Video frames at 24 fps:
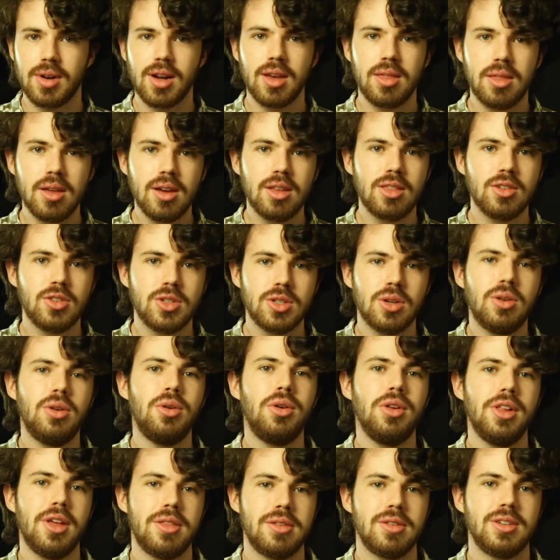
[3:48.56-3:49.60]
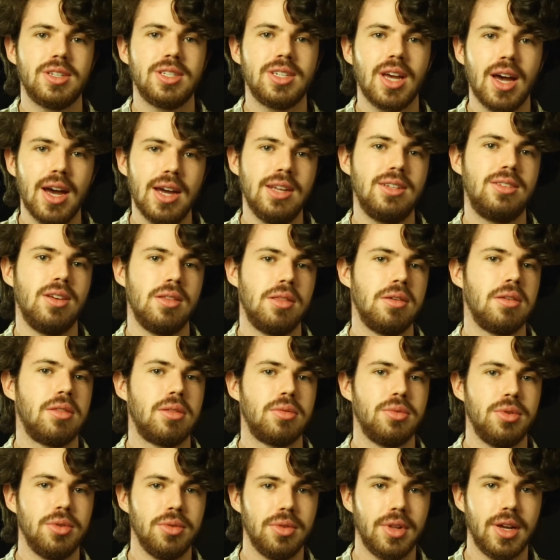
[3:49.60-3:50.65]
But I think there's a whole other side to the
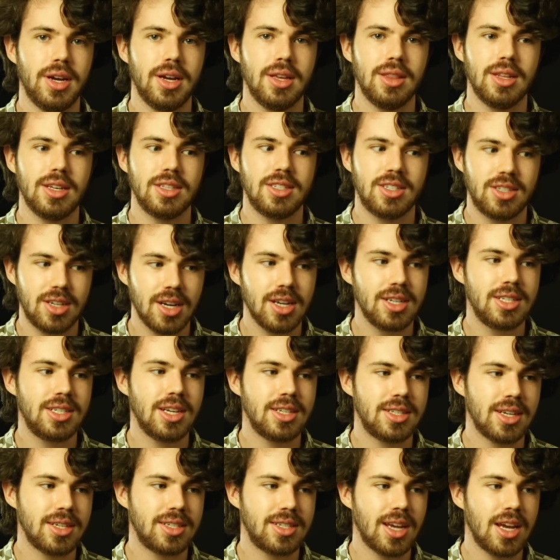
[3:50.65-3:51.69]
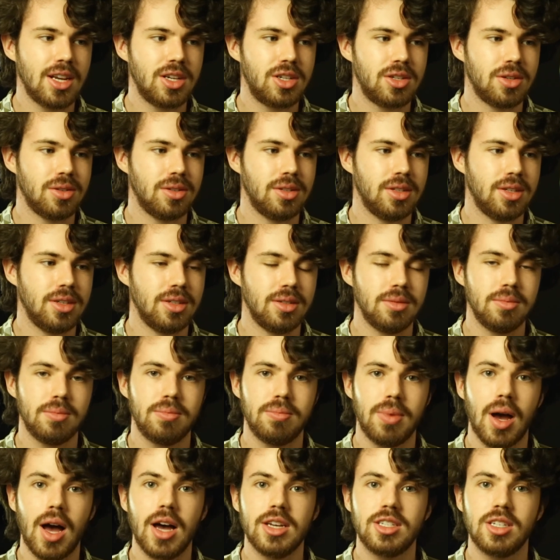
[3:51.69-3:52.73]
through line that's just as essential and
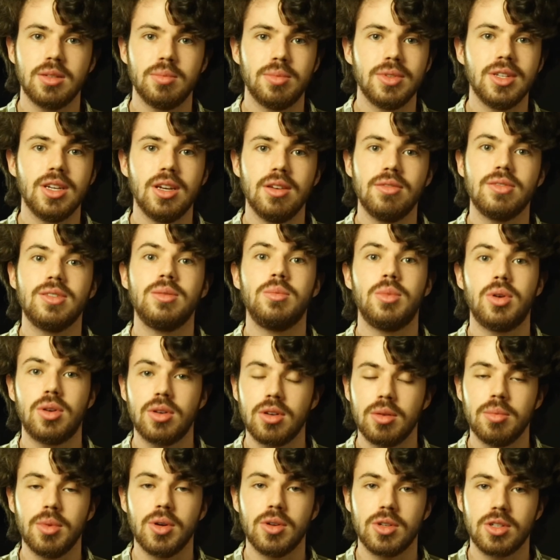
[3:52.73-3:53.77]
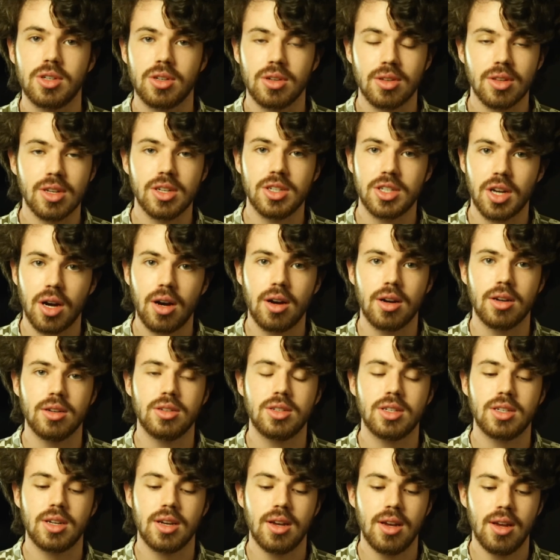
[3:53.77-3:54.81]
possibly even more emotionally
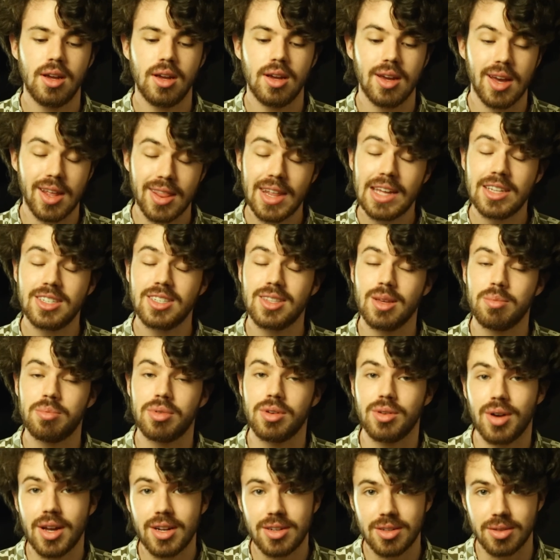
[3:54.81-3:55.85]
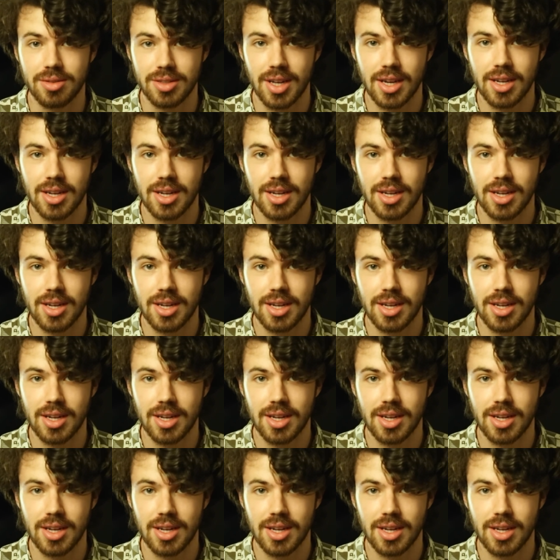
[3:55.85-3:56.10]
charged, and that's the parental